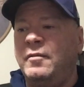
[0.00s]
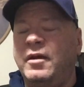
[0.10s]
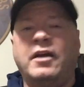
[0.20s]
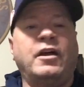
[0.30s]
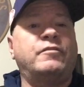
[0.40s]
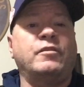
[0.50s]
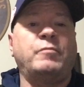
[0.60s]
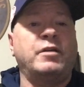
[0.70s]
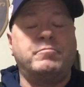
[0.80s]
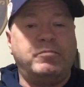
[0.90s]
and I,
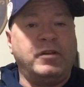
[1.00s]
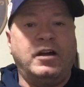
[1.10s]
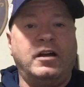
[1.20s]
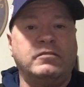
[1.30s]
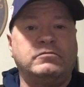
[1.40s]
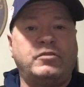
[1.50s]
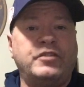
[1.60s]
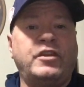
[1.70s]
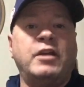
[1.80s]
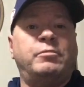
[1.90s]
my uh,
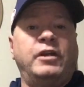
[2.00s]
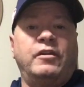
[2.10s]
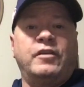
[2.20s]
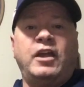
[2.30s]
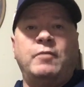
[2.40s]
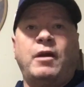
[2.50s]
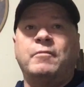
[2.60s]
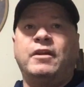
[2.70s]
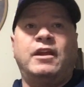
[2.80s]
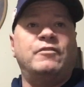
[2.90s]
crazy Hank player of the game, I'm
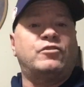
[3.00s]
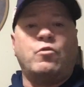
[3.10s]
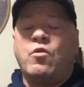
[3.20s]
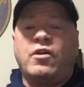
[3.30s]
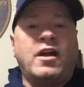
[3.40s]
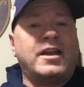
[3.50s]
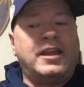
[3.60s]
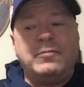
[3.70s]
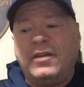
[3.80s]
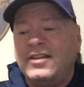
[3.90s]
going to give it to War Dog
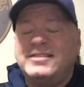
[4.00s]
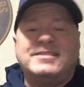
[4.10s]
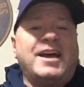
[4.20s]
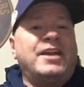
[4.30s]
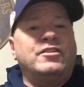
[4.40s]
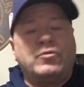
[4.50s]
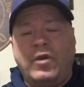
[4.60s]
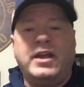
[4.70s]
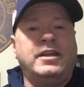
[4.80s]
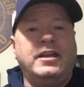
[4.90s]
again because he's gotten his
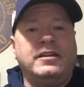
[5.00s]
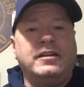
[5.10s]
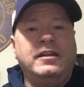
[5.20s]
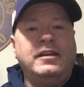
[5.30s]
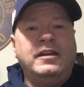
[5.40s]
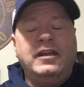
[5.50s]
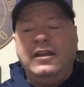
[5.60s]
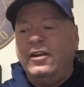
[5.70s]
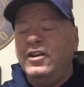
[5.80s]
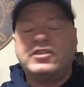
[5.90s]
way again
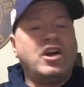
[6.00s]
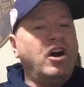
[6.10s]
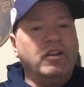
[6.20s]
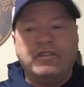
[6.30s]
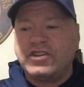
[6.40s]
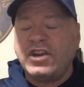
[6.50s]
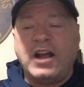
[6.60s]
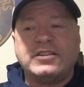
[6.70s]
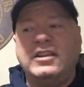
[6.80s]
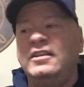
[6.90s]
you know, he's calling the
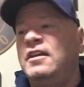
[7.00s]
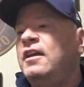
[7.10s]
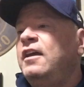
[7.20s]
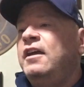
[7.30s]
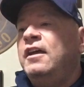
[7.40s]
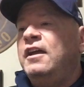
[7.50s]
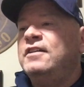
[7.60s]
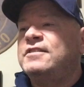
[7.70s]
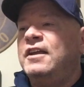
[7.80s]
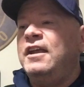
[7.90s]
shots. He he
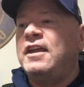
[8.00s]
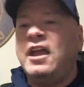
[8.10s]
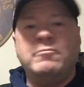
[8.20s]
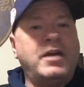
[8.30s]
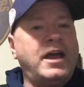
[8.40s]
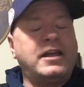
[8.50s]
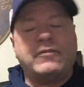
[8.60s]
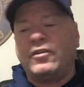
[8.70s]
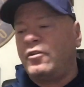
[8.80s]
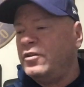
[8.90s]
said he came back
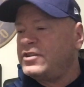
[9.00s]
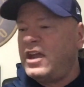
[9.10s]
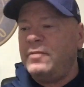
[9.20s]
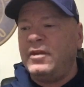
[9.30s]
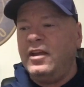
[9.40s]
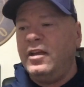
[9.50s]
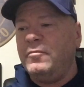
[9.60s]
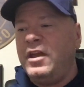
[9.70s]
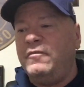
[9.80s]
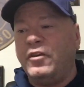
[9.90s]
after Chris came to him.
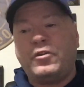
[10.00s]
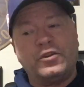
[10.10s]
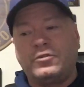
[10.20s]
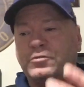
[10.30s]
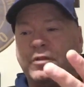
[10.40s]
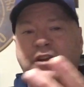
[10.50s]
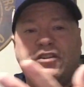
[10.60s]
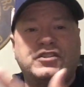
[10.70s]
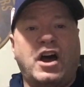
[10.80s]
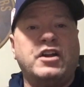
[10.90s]
You know, Chris was being
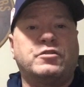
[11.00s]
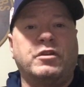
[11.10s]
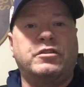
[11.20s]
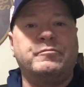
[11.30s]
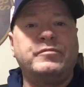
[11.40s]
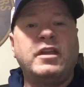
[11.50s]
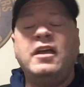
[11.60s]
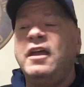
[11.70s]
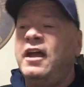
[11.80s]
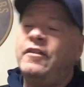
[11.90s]
just honest with him,
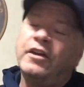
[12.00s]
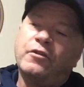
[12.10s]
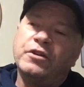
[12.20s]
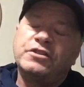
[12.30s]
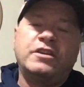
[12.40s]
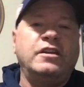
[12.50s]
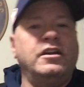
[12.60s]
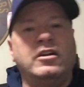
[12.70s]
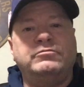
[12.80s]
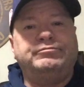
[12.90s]
and then Chris, you
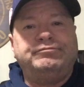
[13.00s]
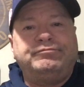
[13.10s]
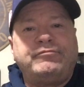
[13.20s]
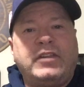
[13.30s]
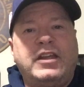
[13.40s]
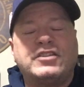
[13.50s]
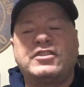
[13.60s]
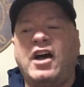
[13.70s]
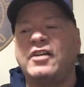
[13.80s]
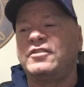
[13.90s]
know, gets
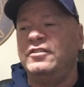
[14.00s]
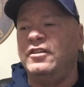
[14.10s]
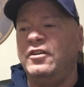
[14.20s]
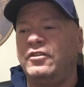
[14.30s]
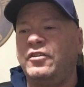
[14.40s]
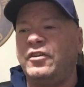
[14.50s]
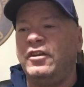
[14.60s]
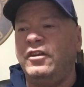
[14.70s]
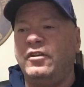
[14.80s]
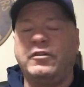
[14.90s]
tossed and you know to the
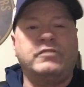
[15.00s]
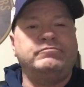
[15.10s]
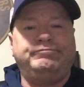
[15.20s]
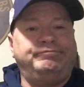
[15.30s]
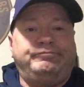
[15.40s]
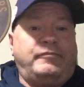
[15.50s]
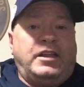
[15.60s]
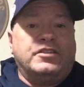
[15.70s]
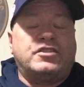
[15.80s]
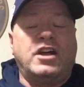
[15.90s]
you know the
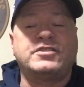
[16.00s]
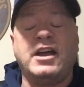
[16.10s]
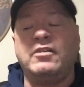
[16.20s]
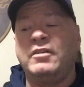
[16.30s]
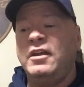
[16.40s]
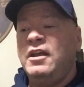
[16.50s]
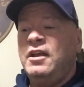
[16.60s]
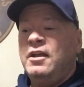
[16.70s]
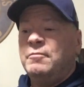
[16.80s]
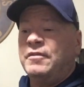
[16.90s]
gets tossed out.
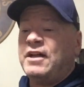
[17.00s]
But